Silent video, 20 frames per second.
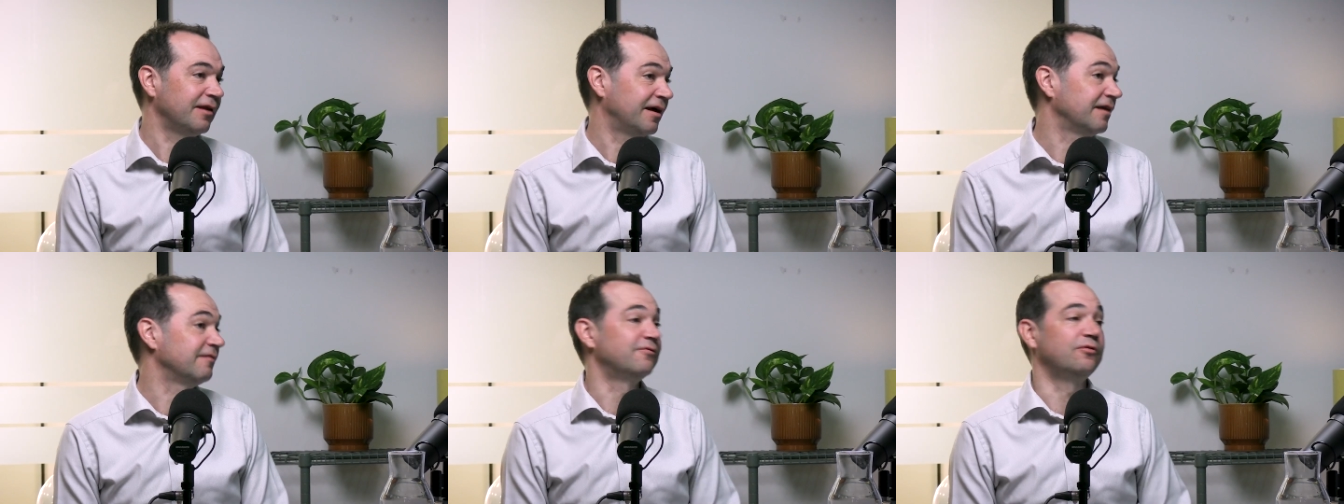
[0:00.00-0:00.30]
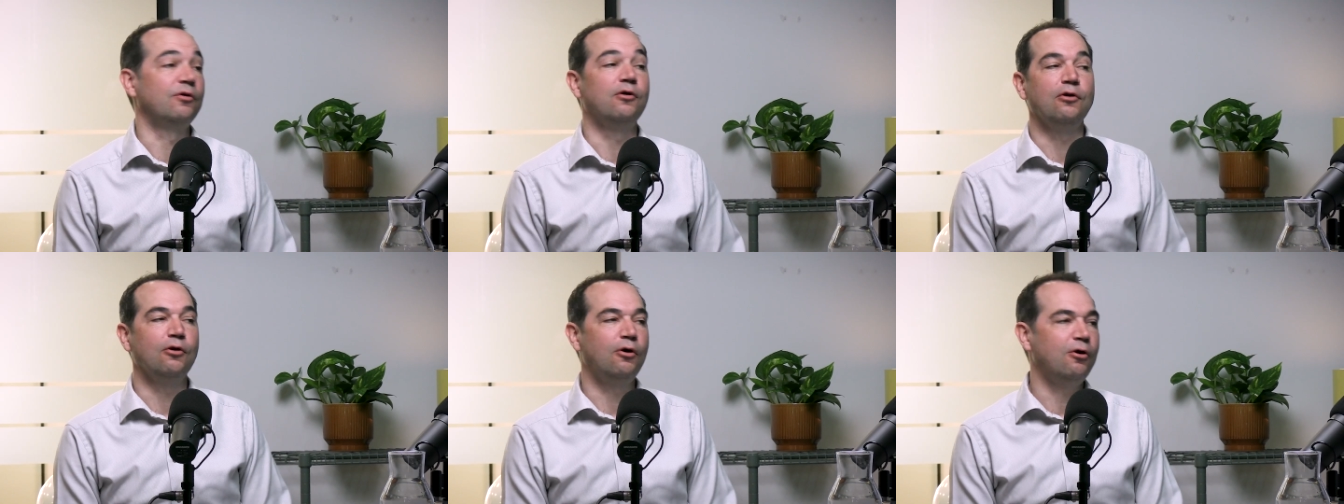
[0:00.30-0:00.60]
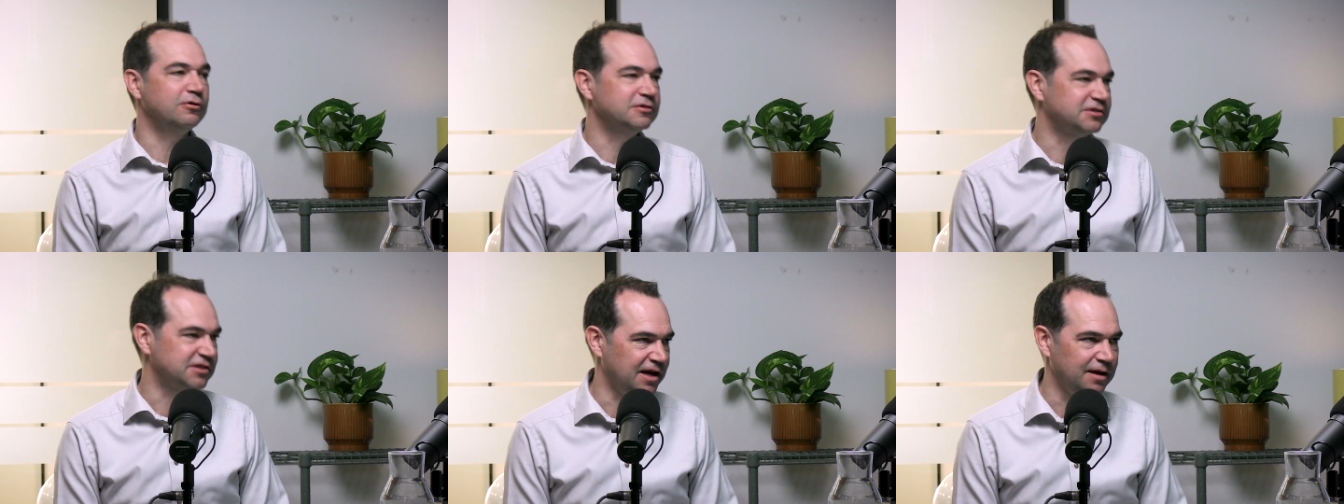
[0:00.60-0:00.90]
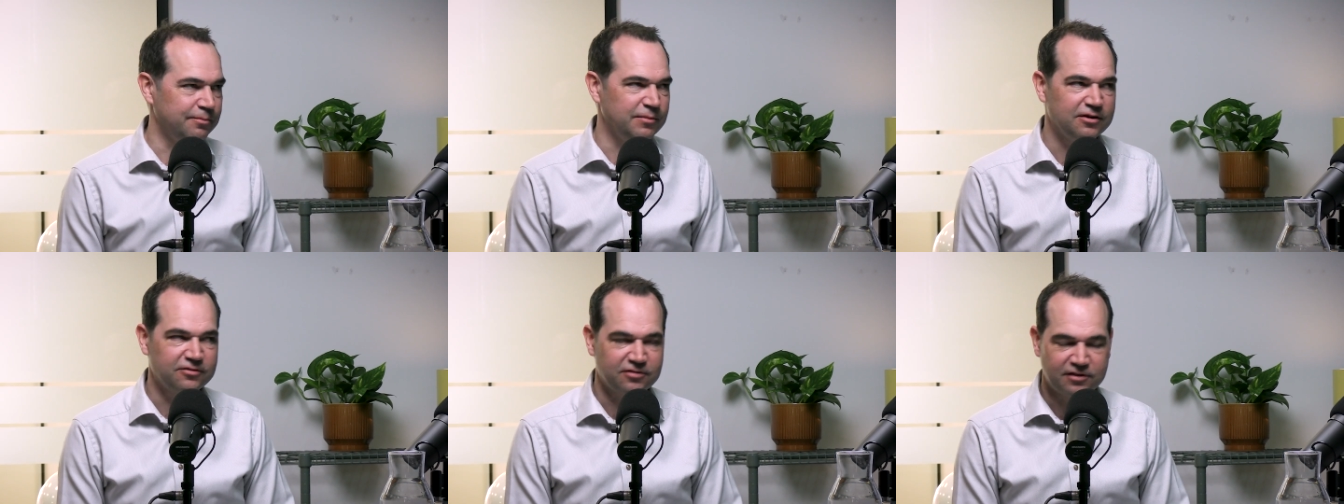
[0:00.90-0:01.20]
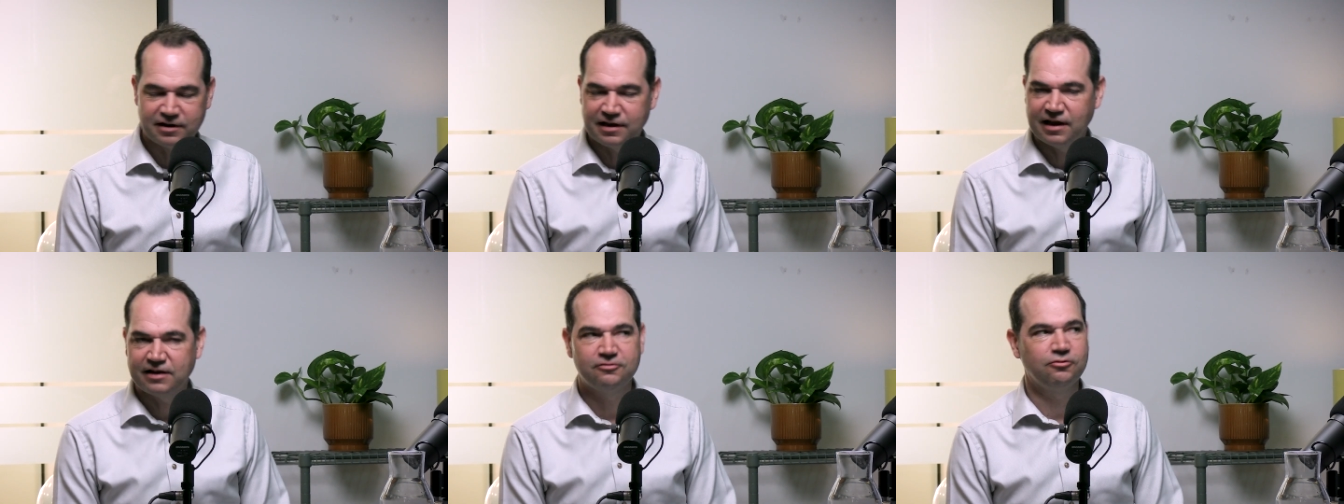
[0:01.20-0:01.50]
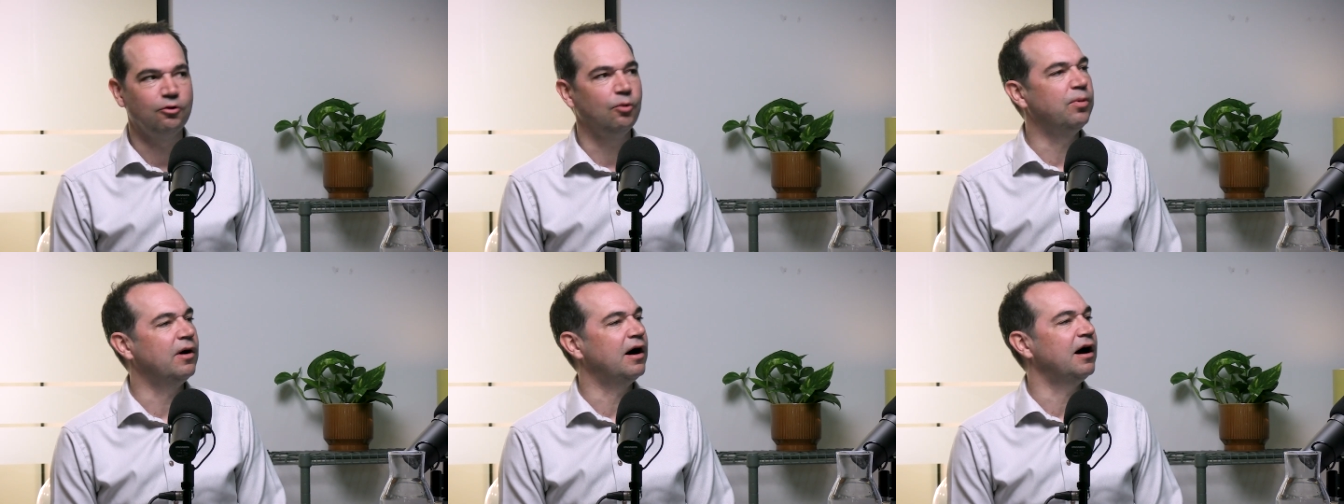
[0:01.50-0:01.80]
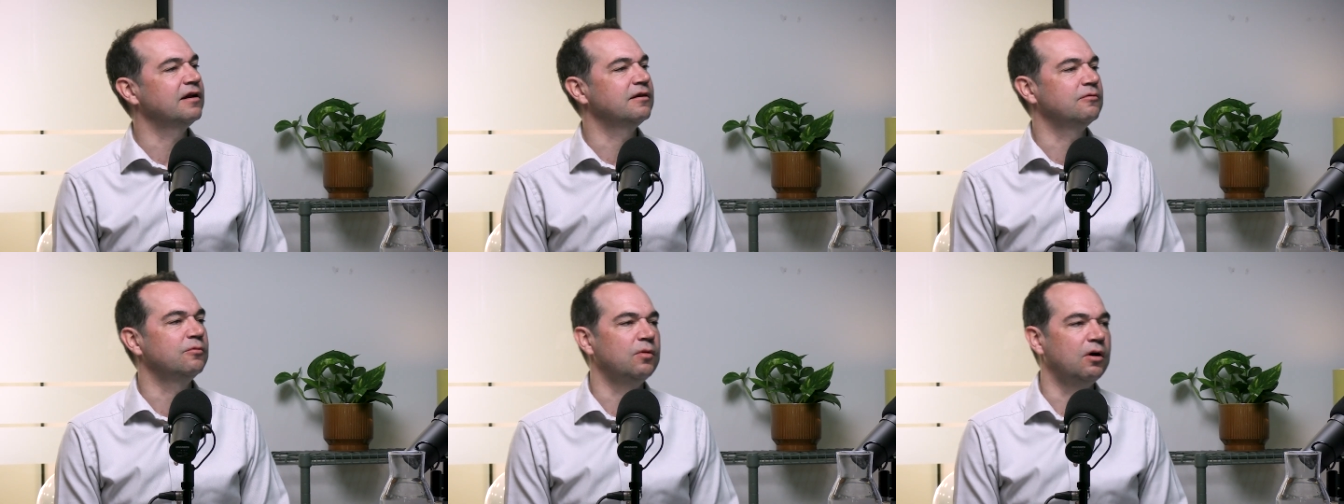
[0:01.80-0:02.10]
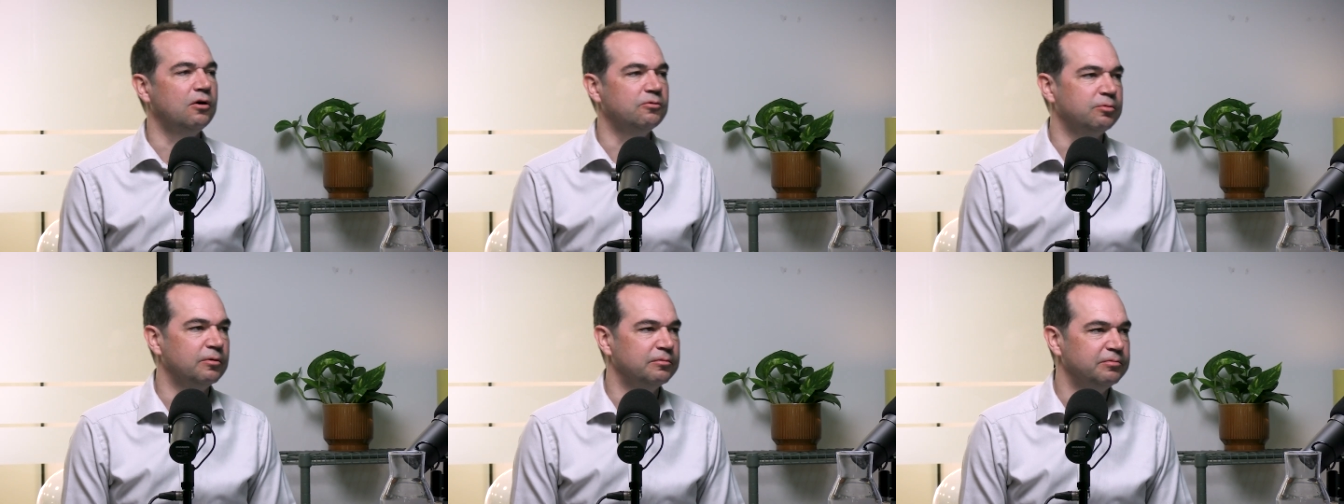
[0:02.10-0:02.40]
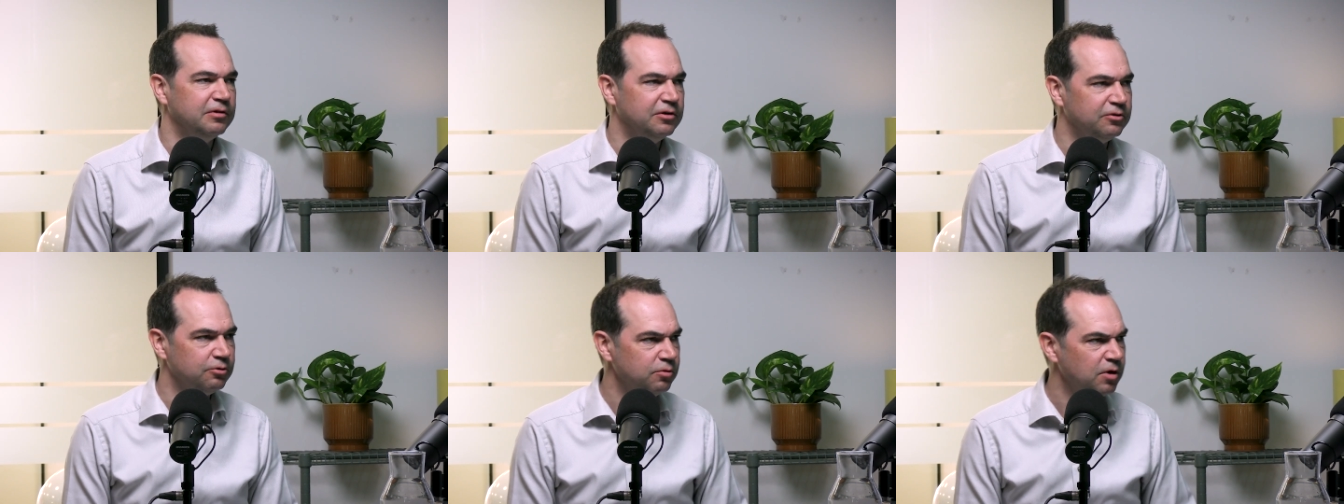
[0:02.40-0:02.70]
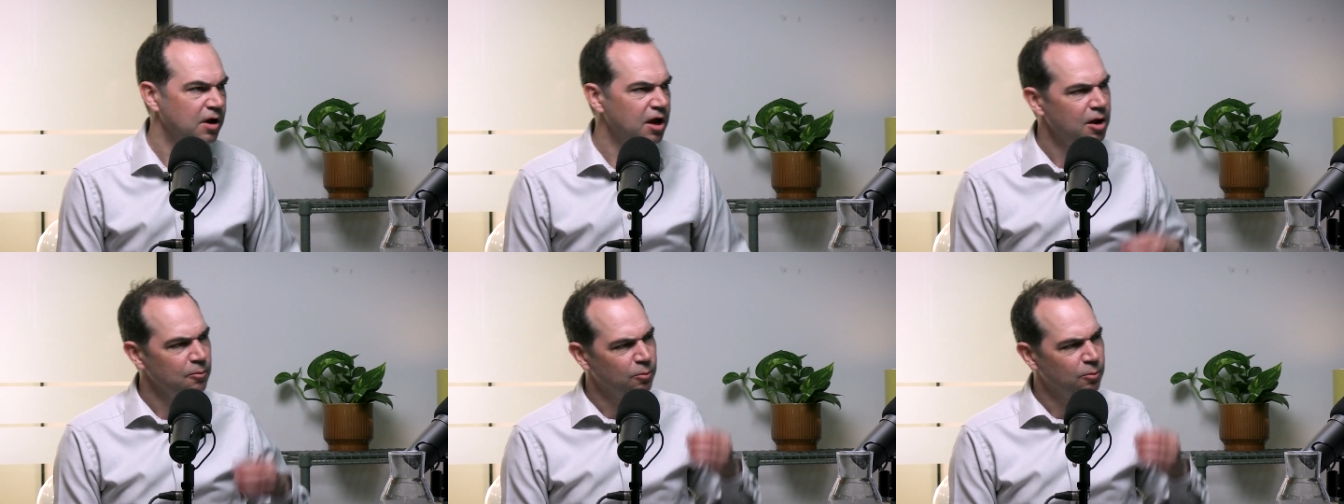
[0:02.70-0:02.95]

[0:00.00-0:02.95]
planning for a long time. It's a natural part of what we do.